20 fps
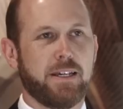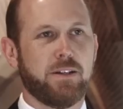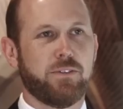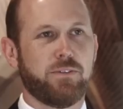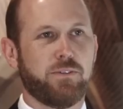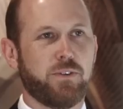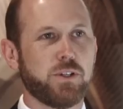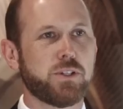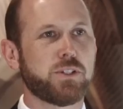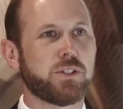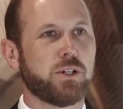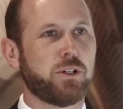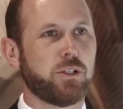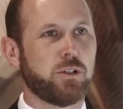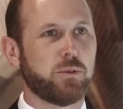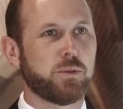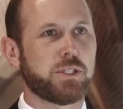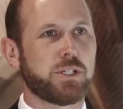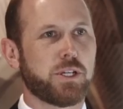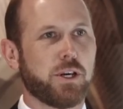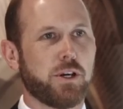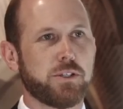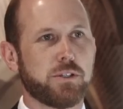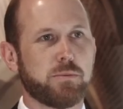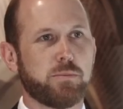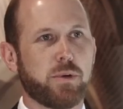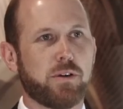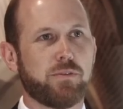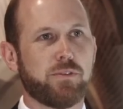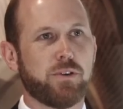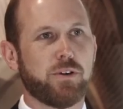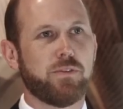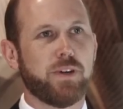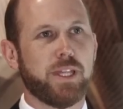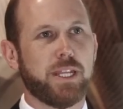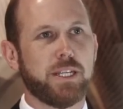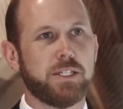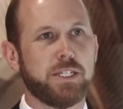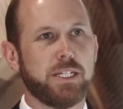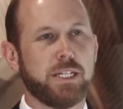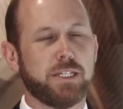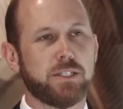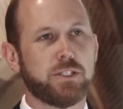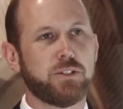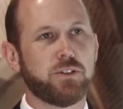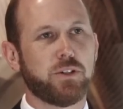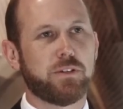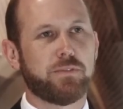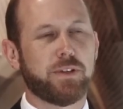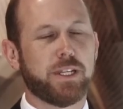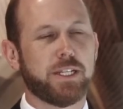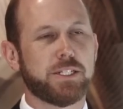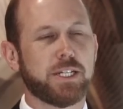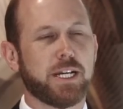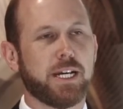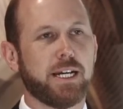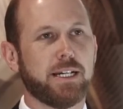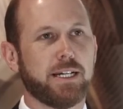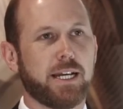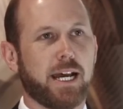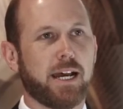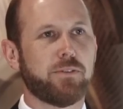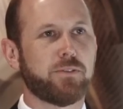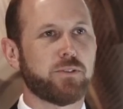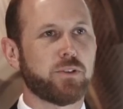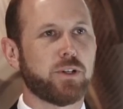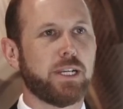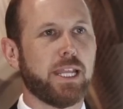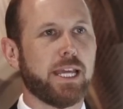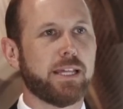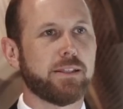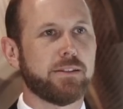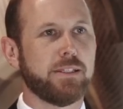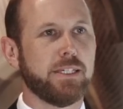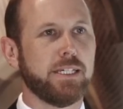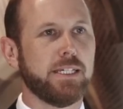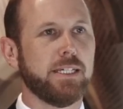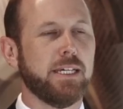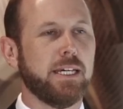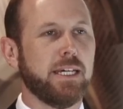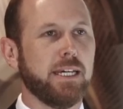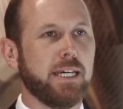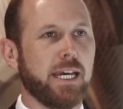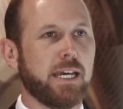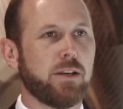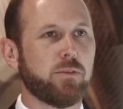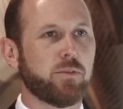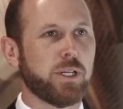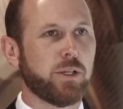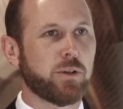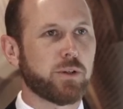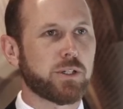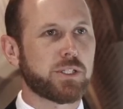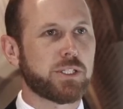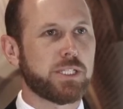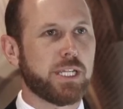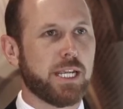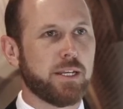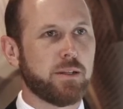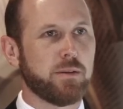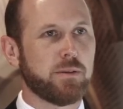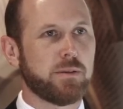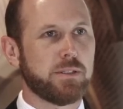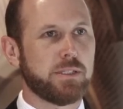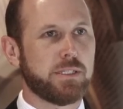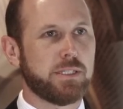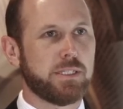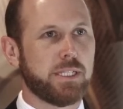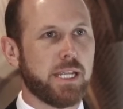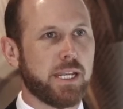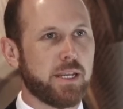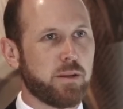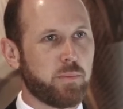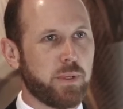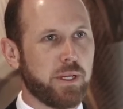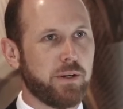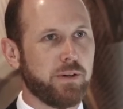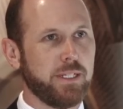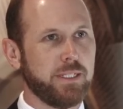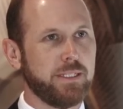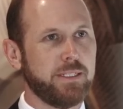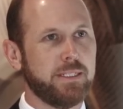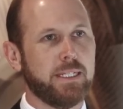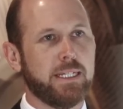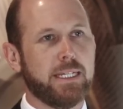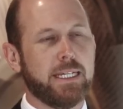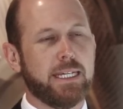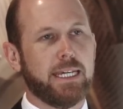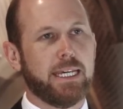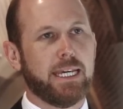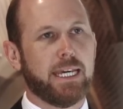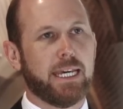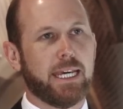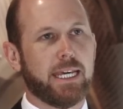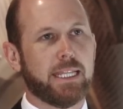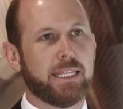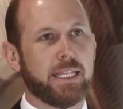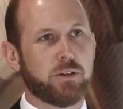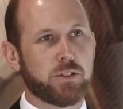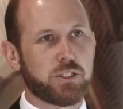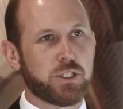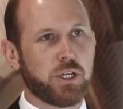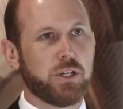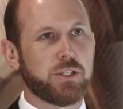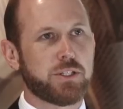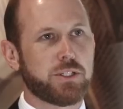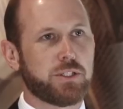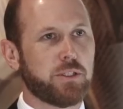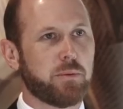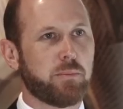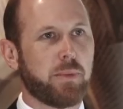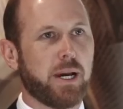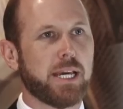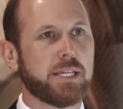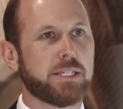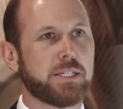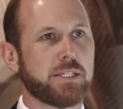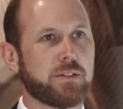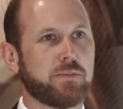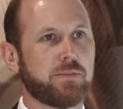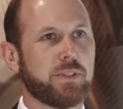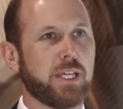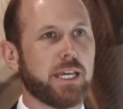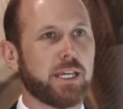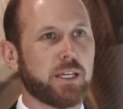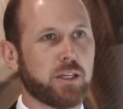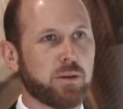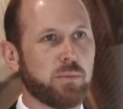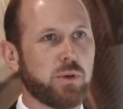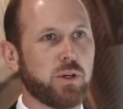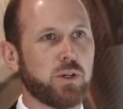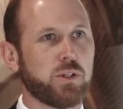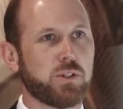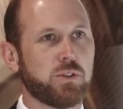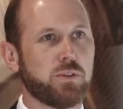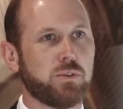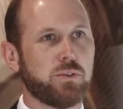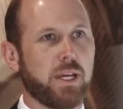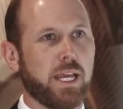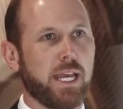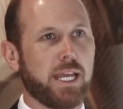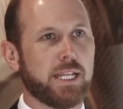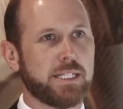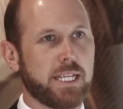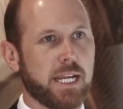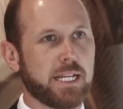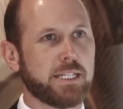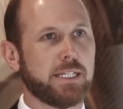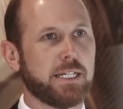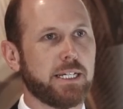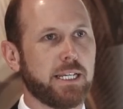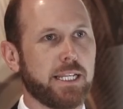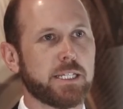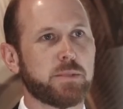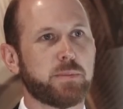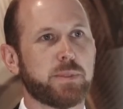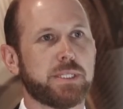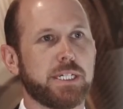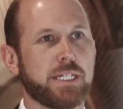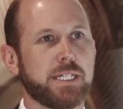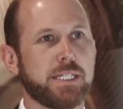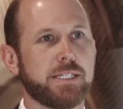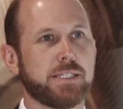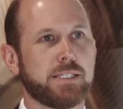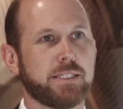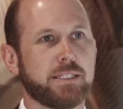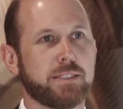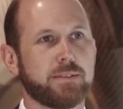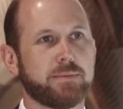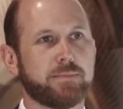First Solar was chosen by Verve Energy and the joint venture after a lengthy and rigorous tender, tender period and they were chosen on the basis of their commercial and technical expertise.